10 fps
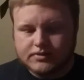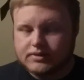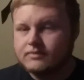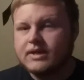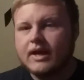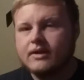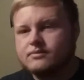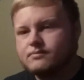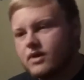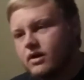
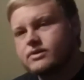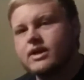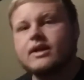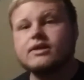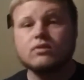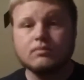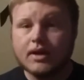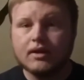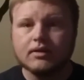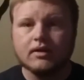Sometimes other techniques work
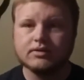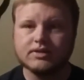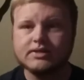better than others.